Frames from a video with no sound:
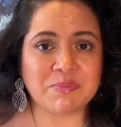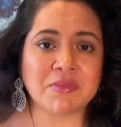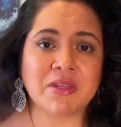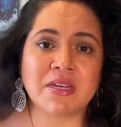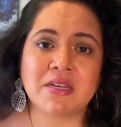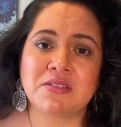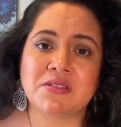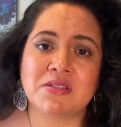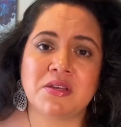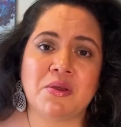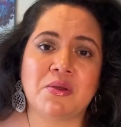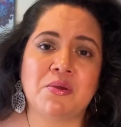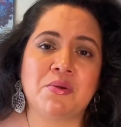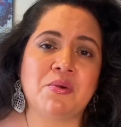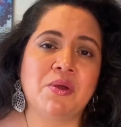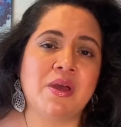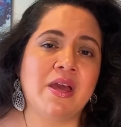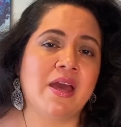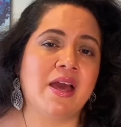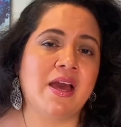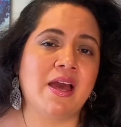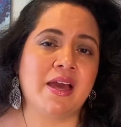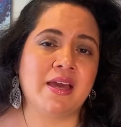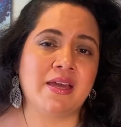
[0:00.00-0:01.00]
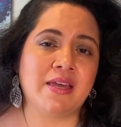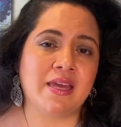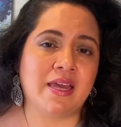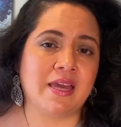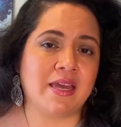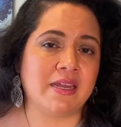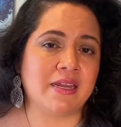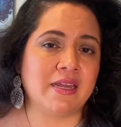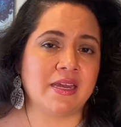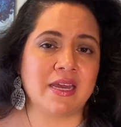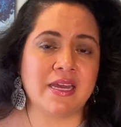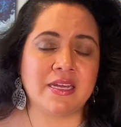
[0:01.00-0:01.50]
So
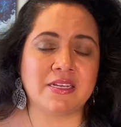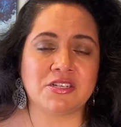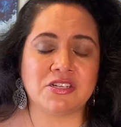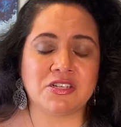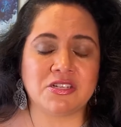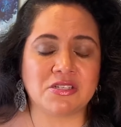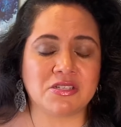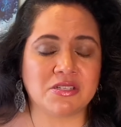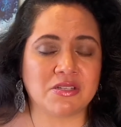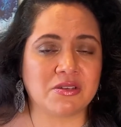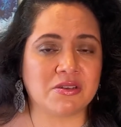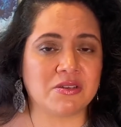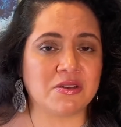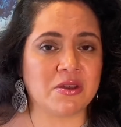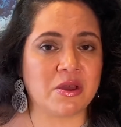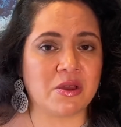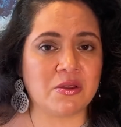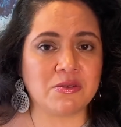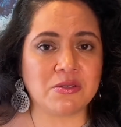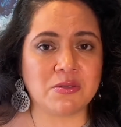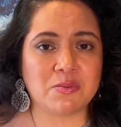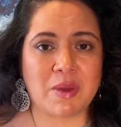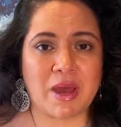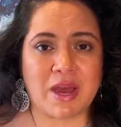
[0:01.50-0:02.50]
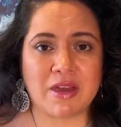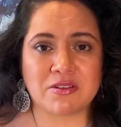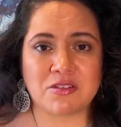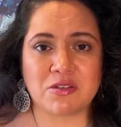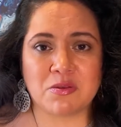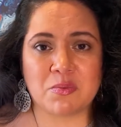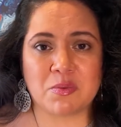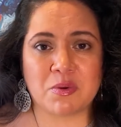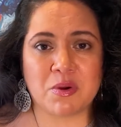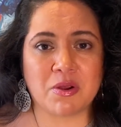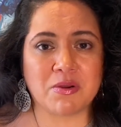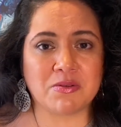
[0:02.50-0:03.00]
again, it just goes back to
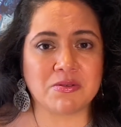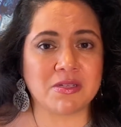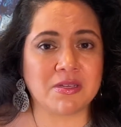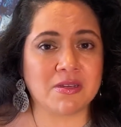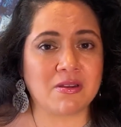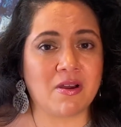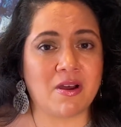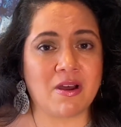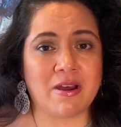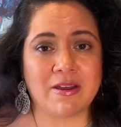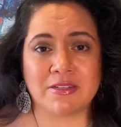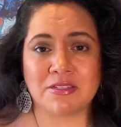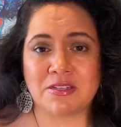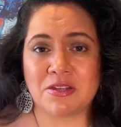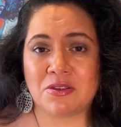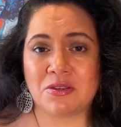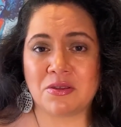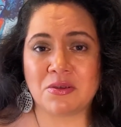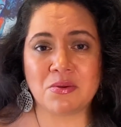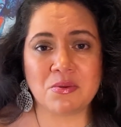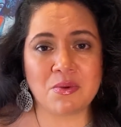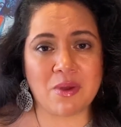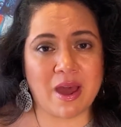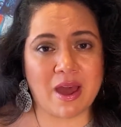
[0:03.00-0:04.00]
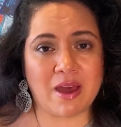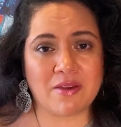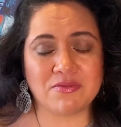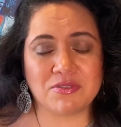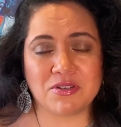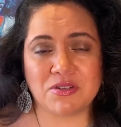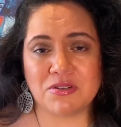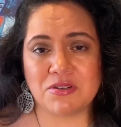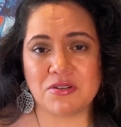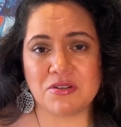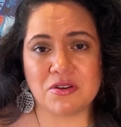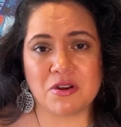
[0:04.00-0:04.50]
pros and cons, and you have to
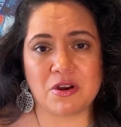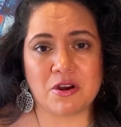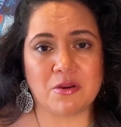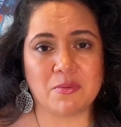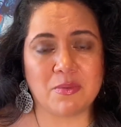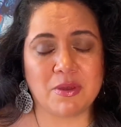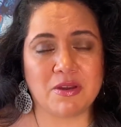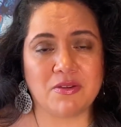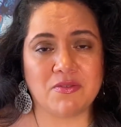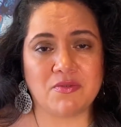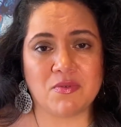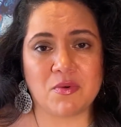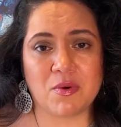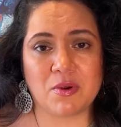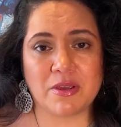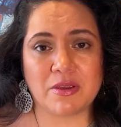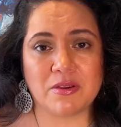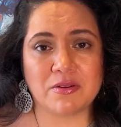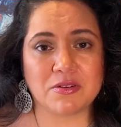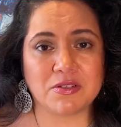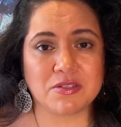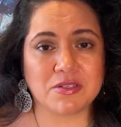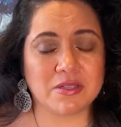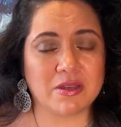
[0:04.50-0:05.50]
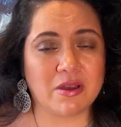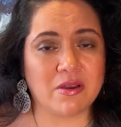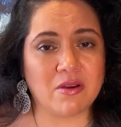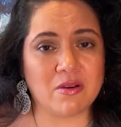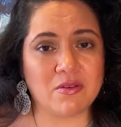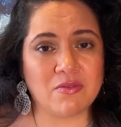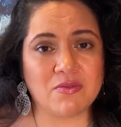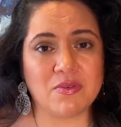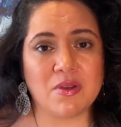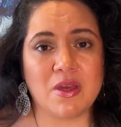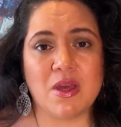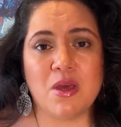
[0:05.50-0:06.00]
determine for yourself
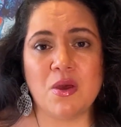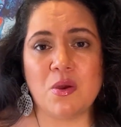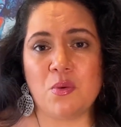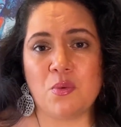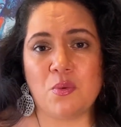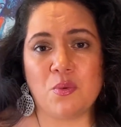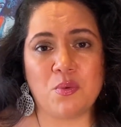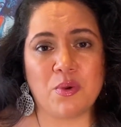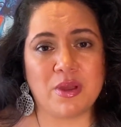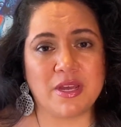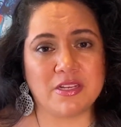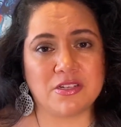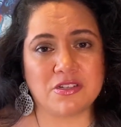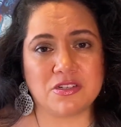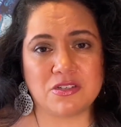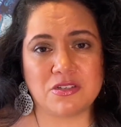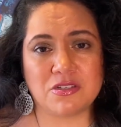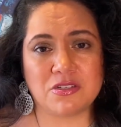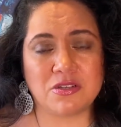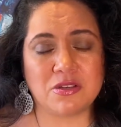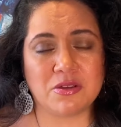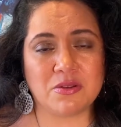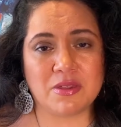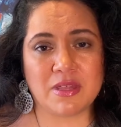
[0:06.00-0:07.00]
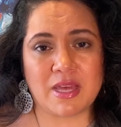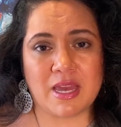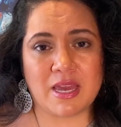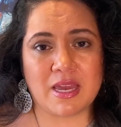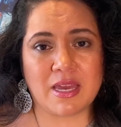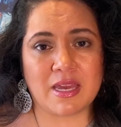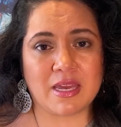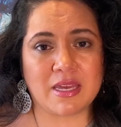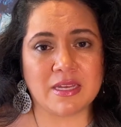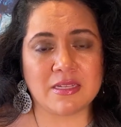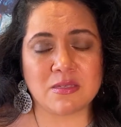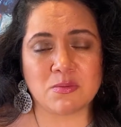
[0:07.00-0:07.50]
which do you
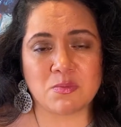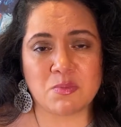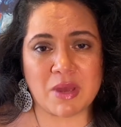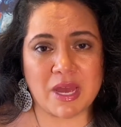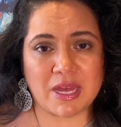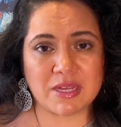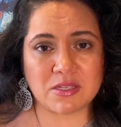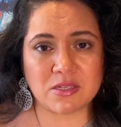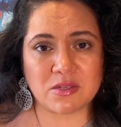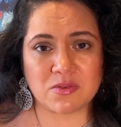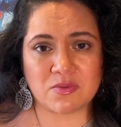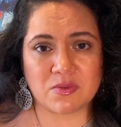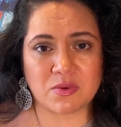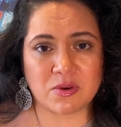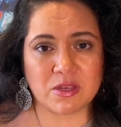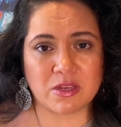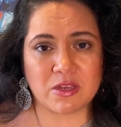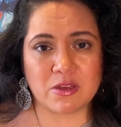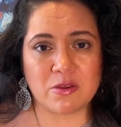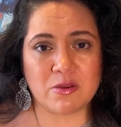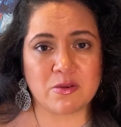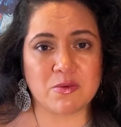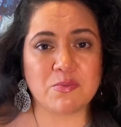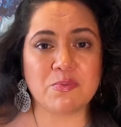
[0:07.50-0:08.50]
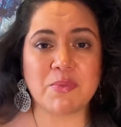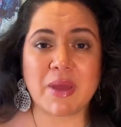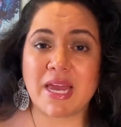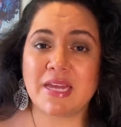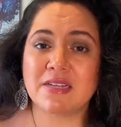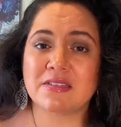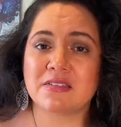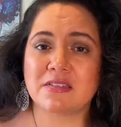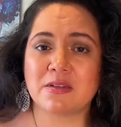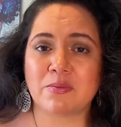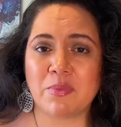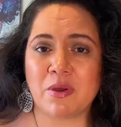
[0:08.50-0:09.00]
think is best for you
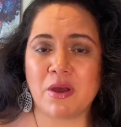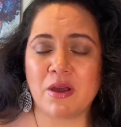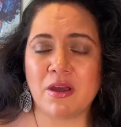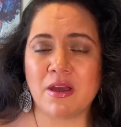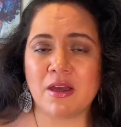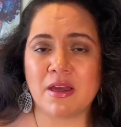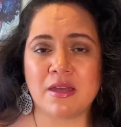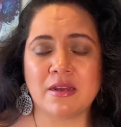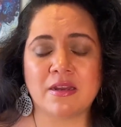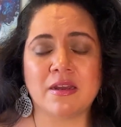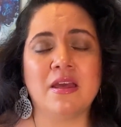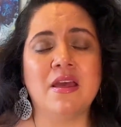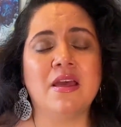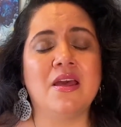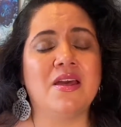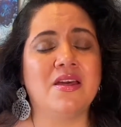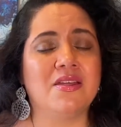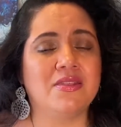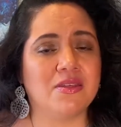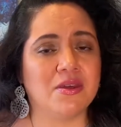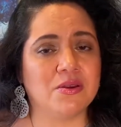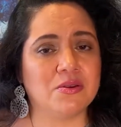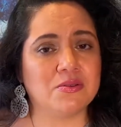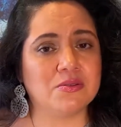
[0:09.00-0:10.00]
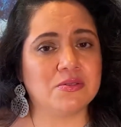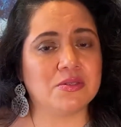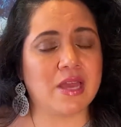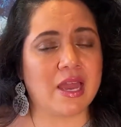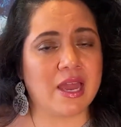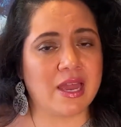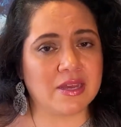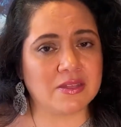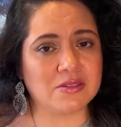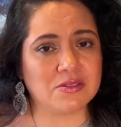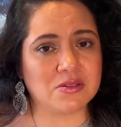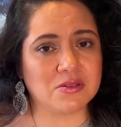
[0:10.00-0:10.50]
based upon those
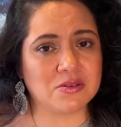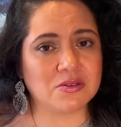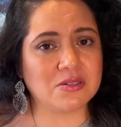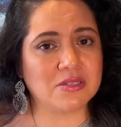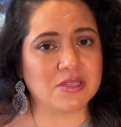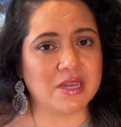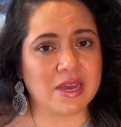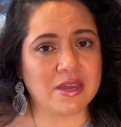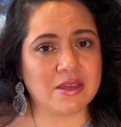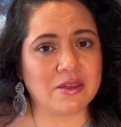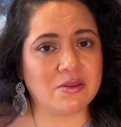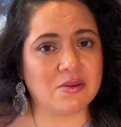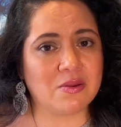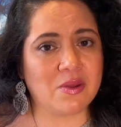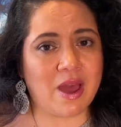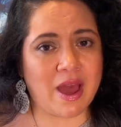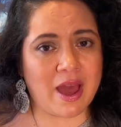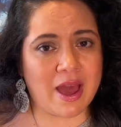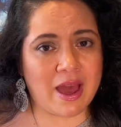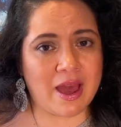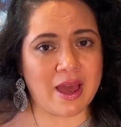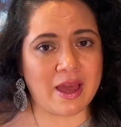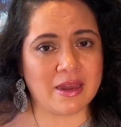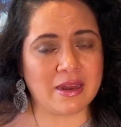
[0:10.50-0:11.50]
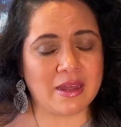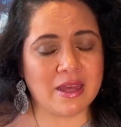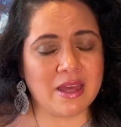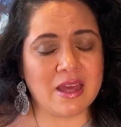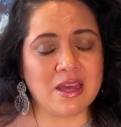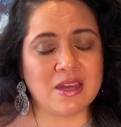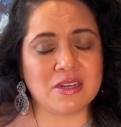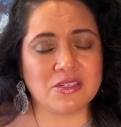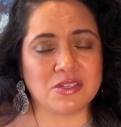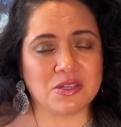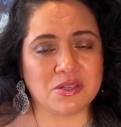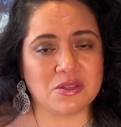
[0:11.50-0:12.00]
answers that you had
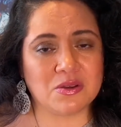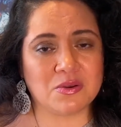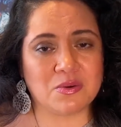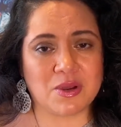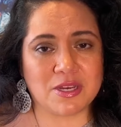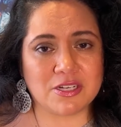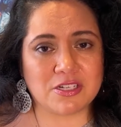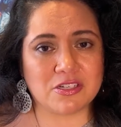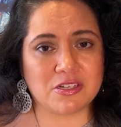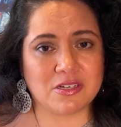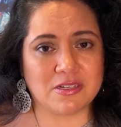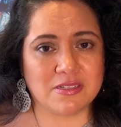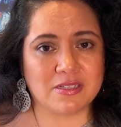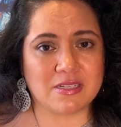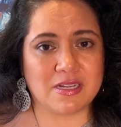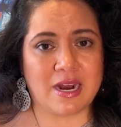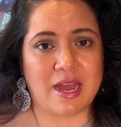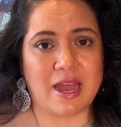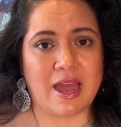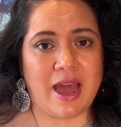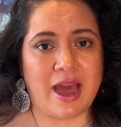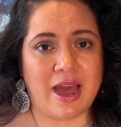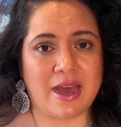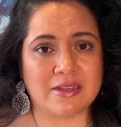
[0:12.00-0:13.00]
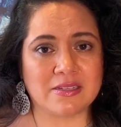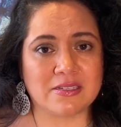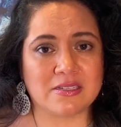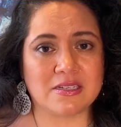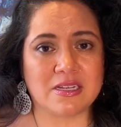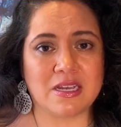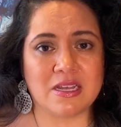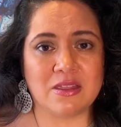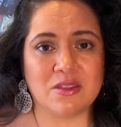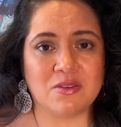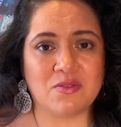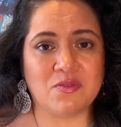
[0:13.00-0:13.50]
to the questions that I asked
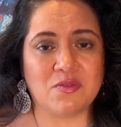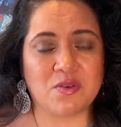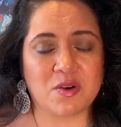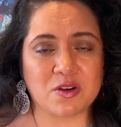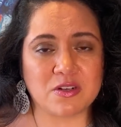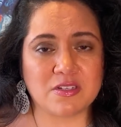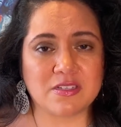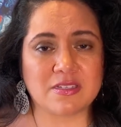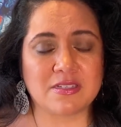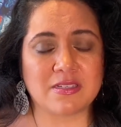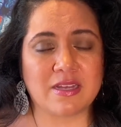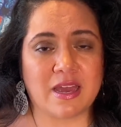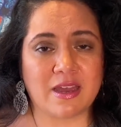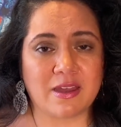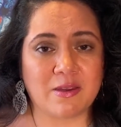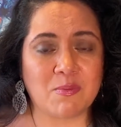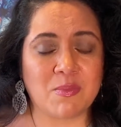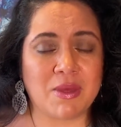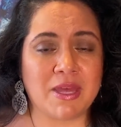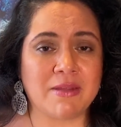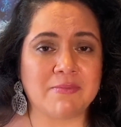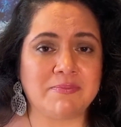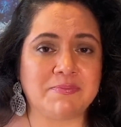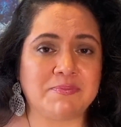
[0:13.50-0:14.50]
in the first segment.